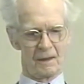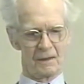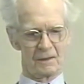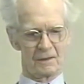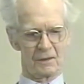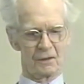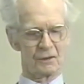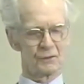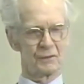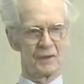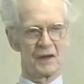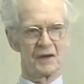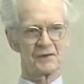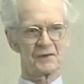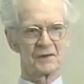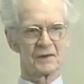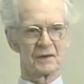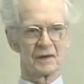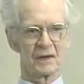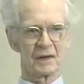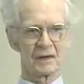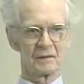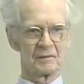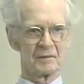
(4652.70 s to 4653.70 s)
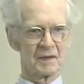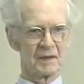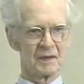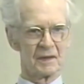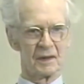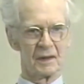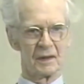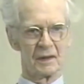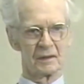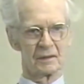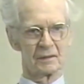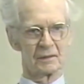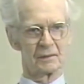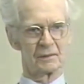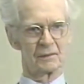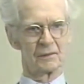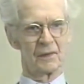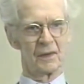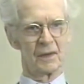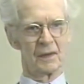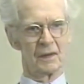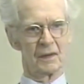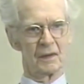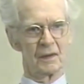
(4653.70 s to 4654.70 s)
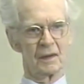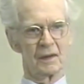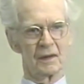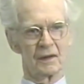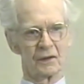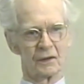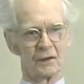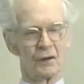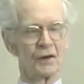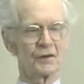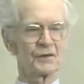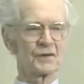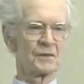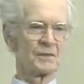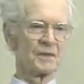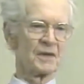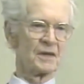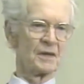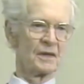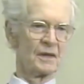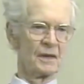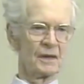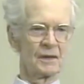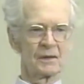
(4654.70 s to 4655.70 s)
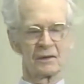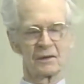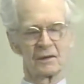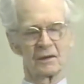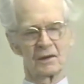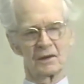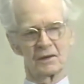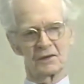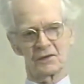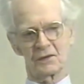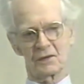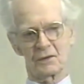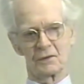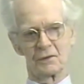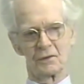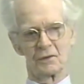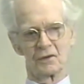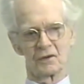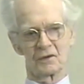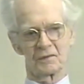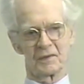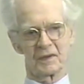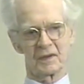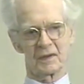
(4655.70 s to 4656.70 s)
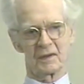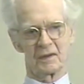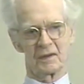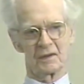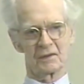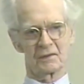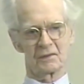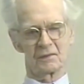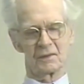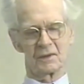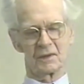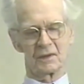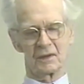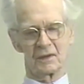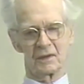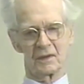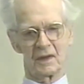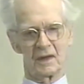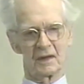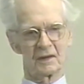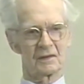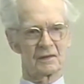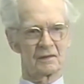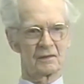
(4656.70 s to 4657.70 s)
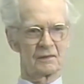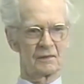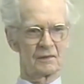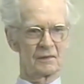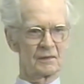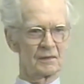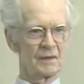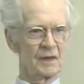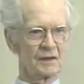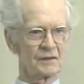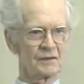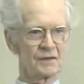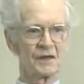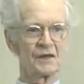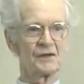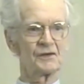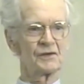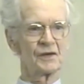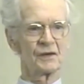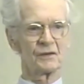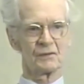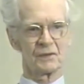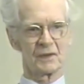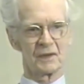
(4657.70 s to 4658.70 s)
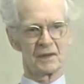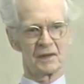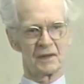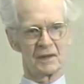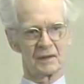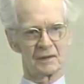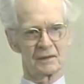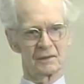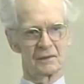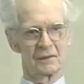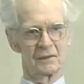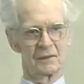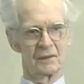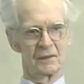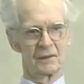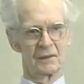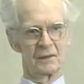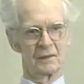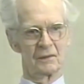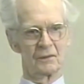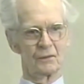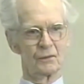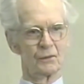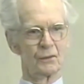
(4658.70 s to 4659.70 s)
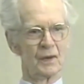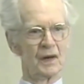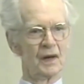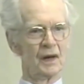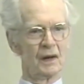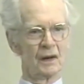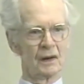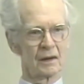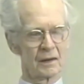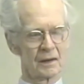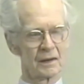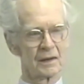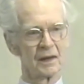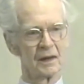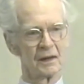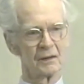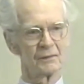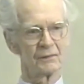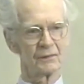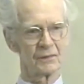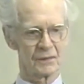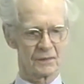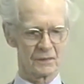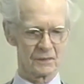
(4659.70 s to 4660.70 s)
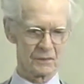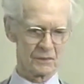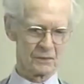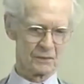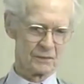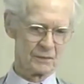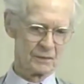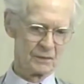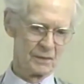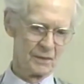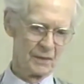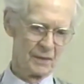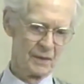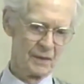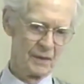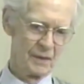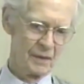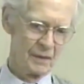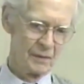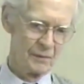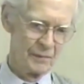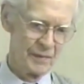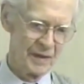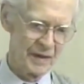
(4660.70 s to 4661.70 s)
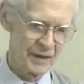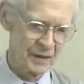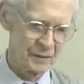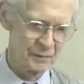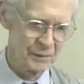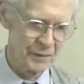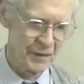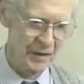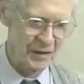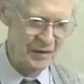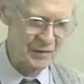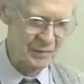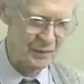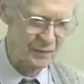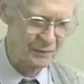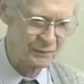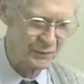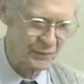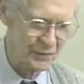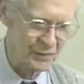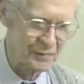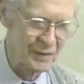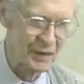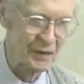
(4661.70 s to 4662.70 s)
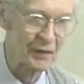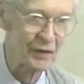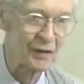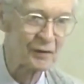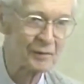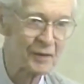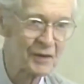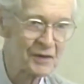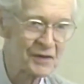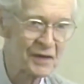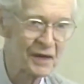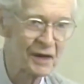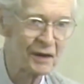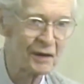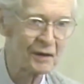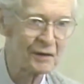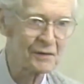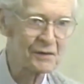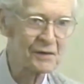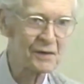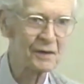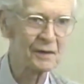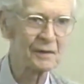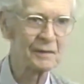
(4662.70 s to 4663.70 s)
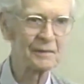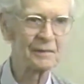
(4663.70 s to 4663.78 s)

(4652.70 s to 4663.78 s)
No question that can be done. And it ought to be done in our schools because we are not, not teaching reading well enough to make it possible for them to learn much else.